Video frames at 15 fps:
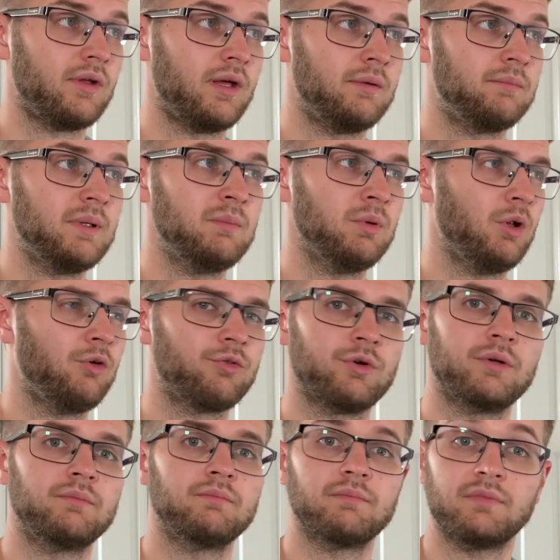and people
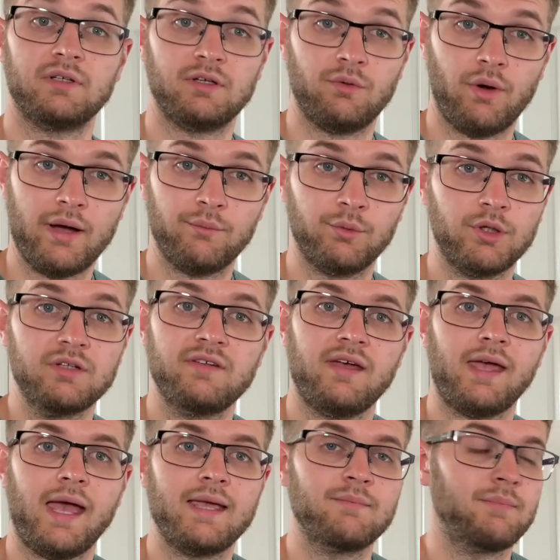offering, you know, will you
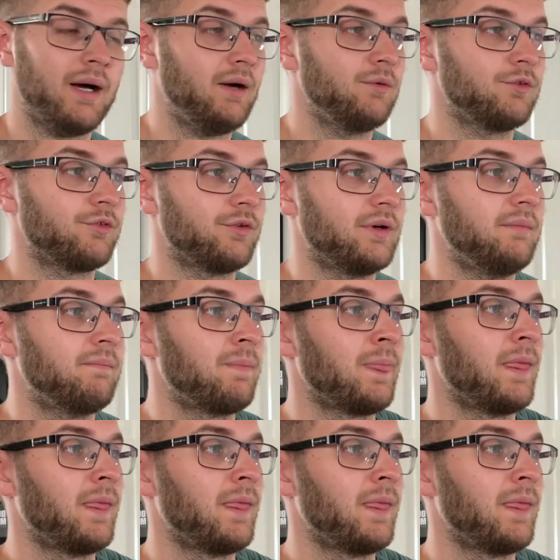take £8 for it?